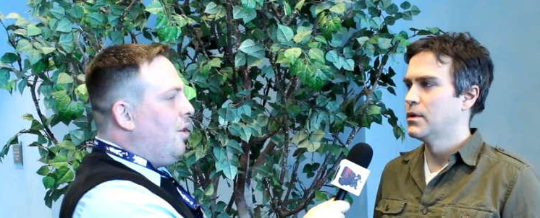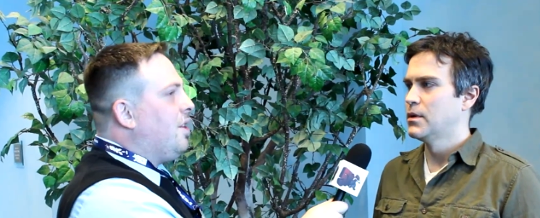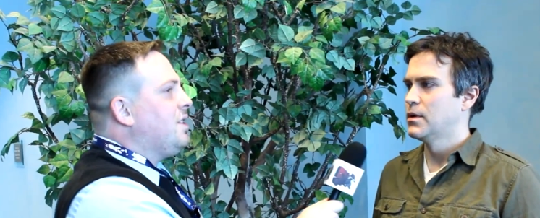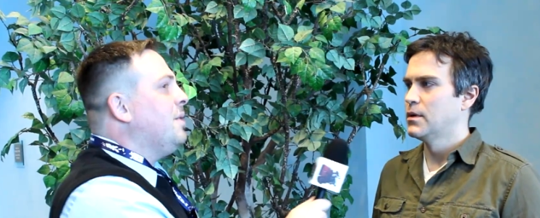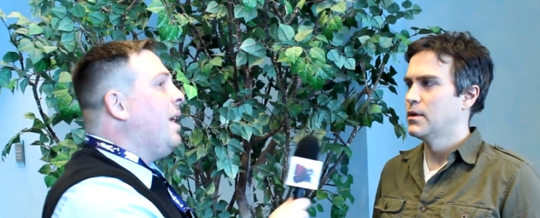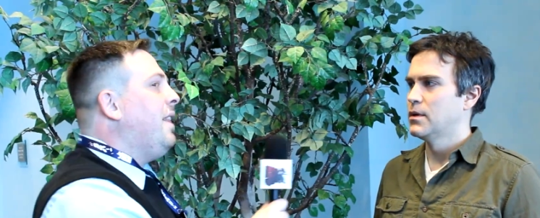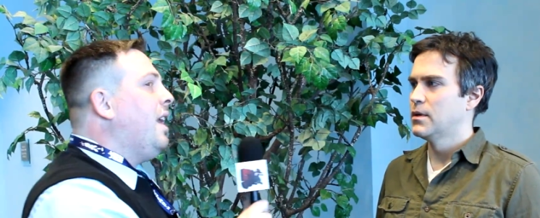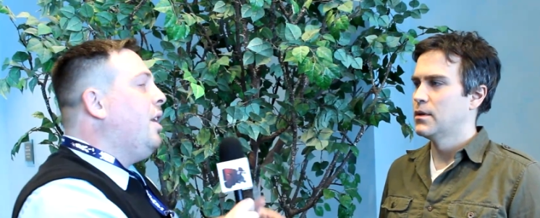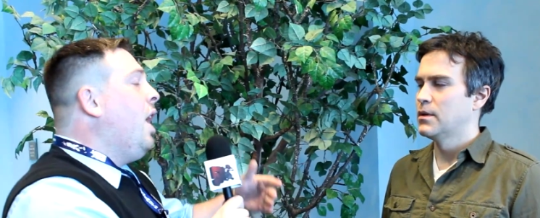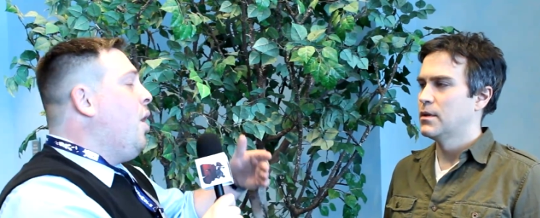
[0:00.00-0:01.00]
Speaker 1: Awesome. And
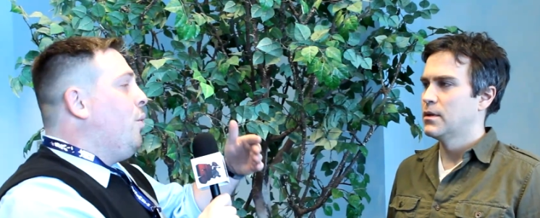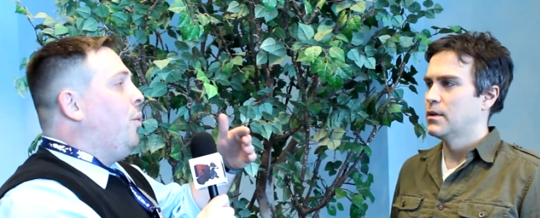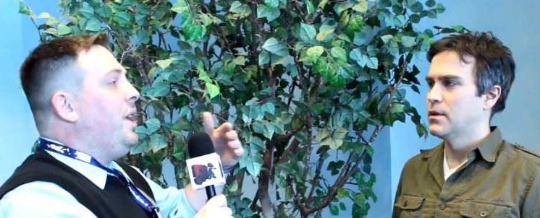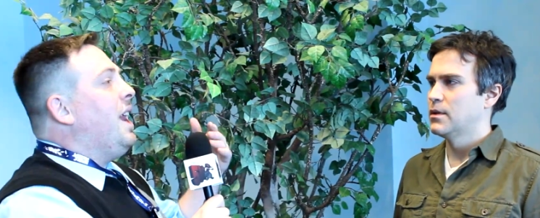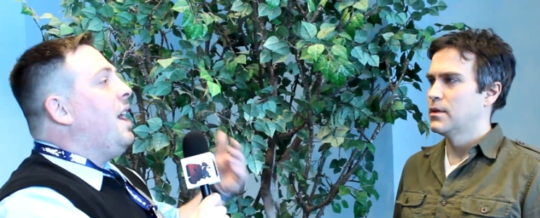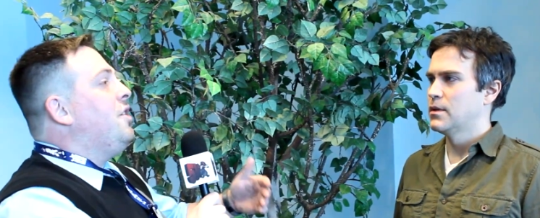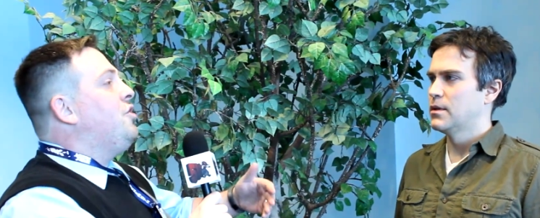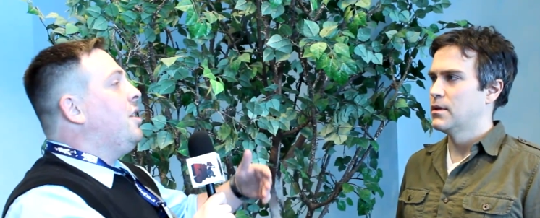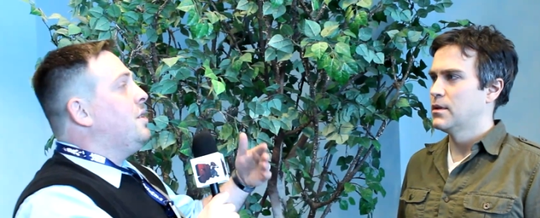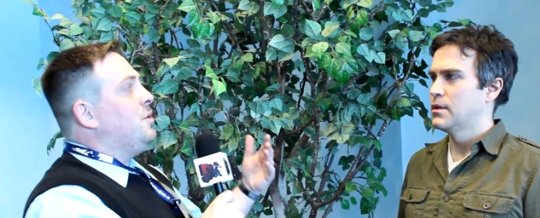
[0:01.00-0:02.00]
then when we get out of the
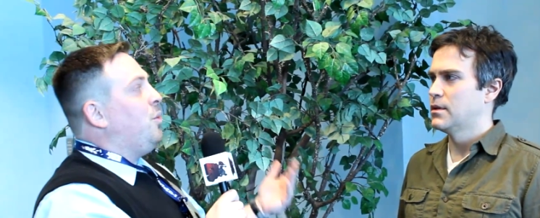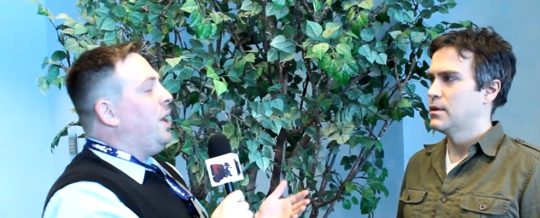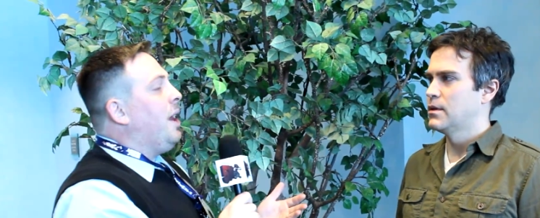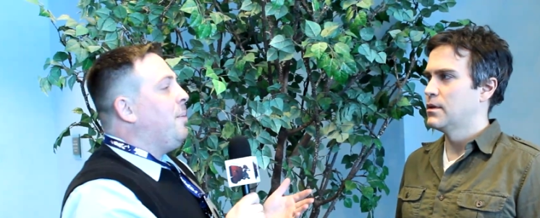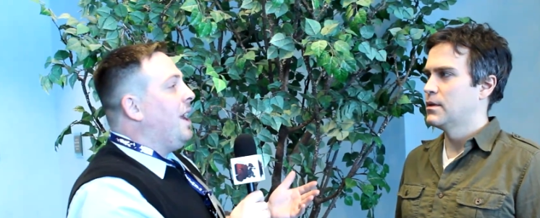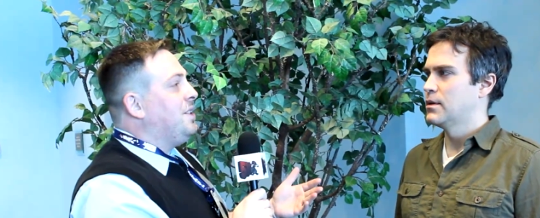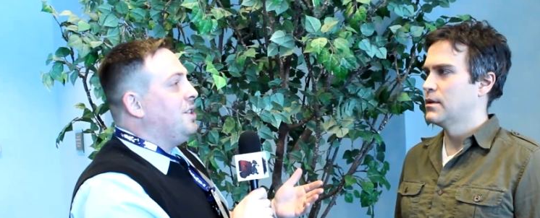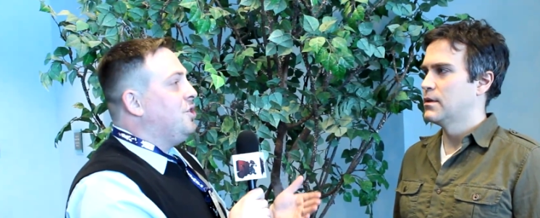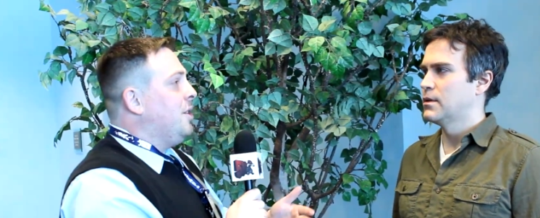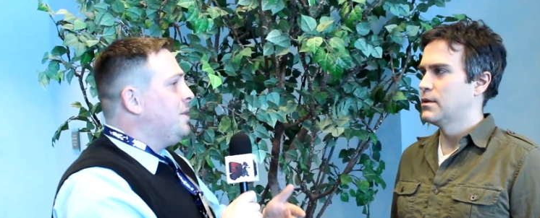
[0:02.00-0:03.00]
jungles and when we get back to
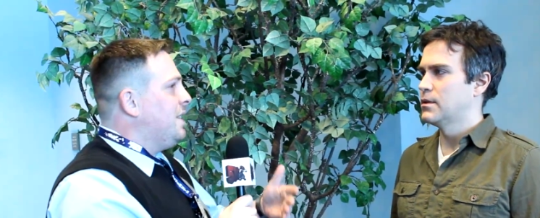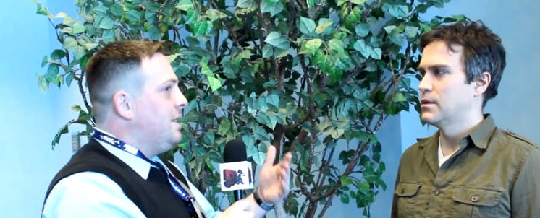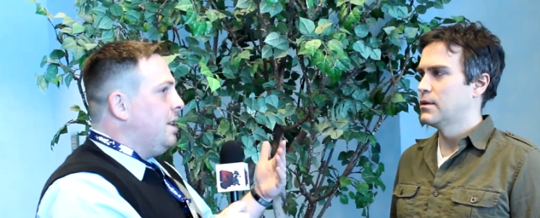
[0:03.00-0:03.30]
the ships, because